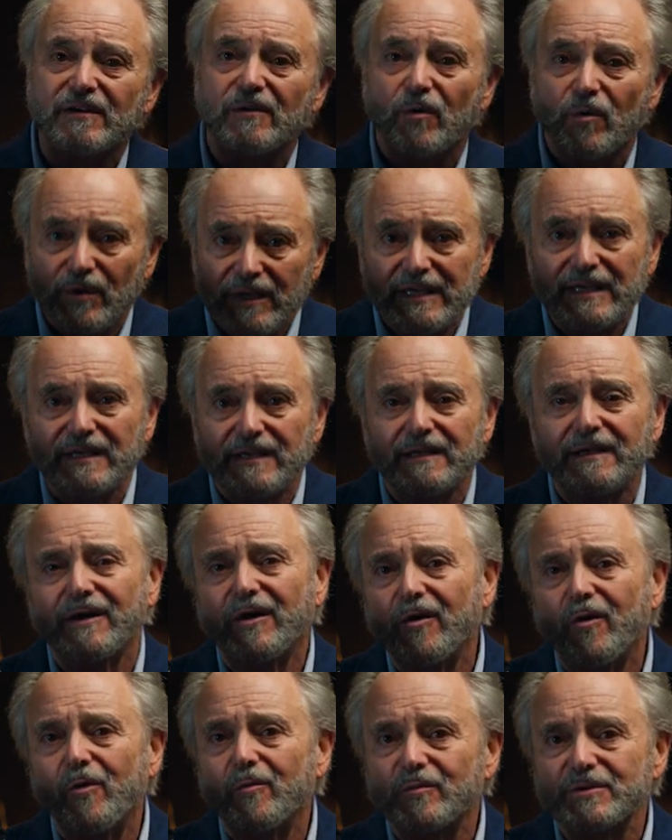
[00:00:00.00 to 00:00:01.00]
or kill
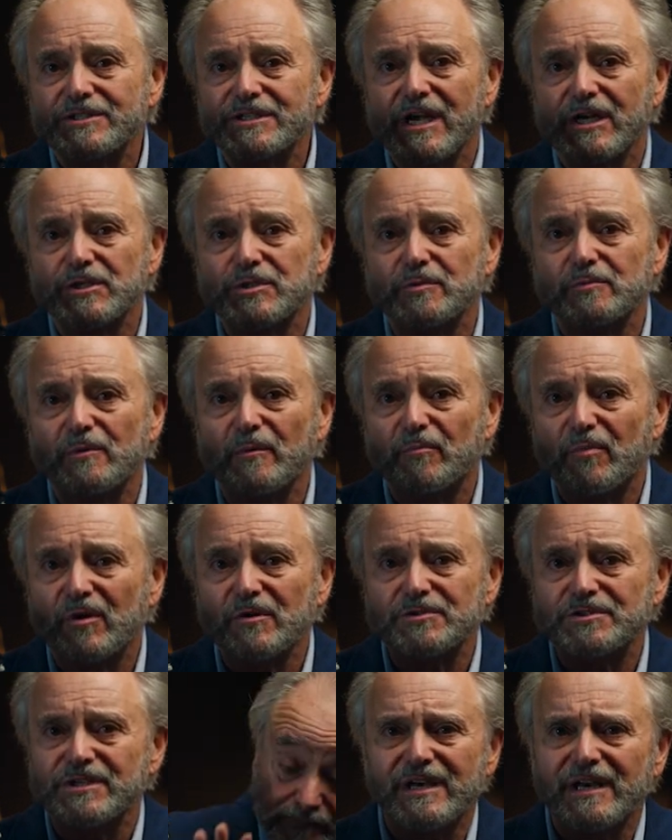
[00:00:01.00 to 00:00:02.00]
a homosexual
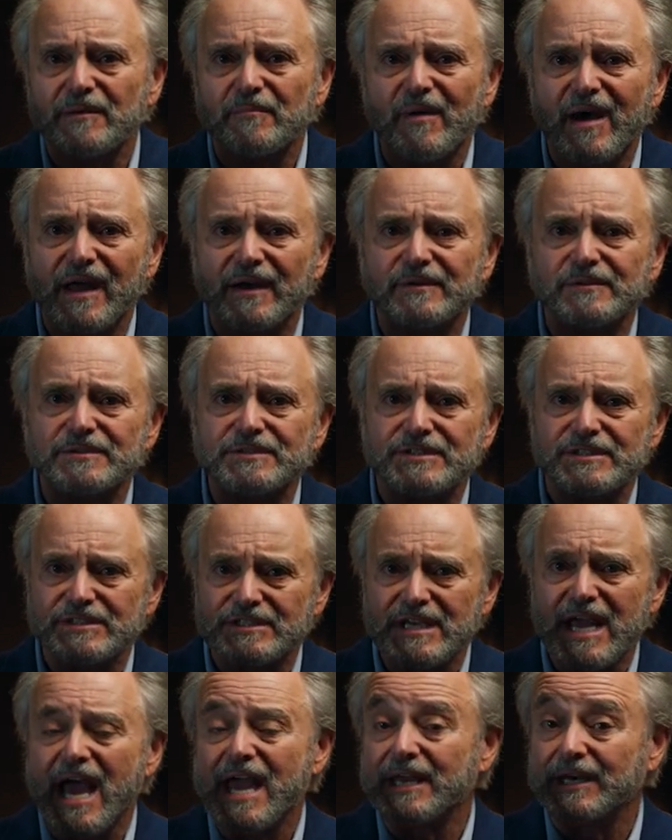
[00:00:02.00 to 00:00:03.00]
person in modern
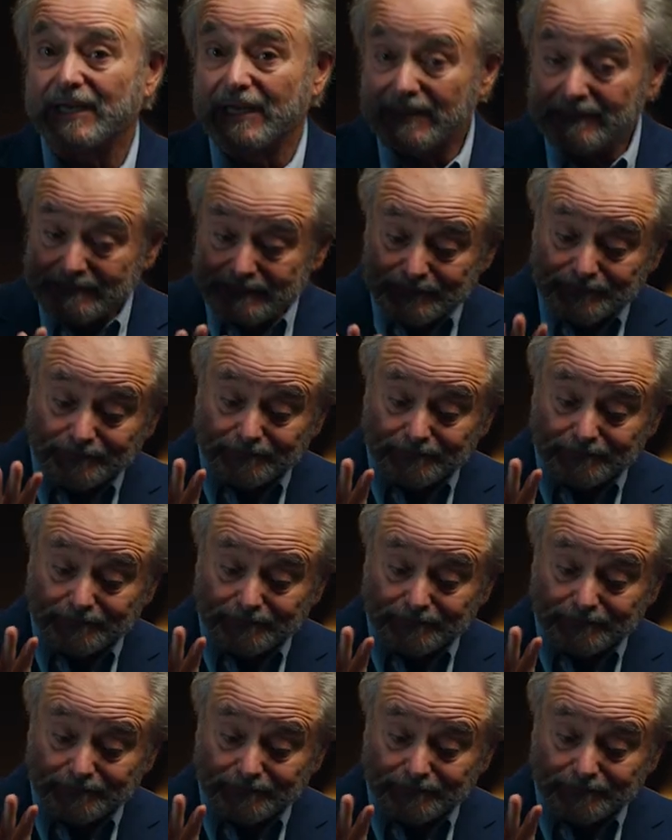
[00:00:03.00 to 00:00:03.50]
society.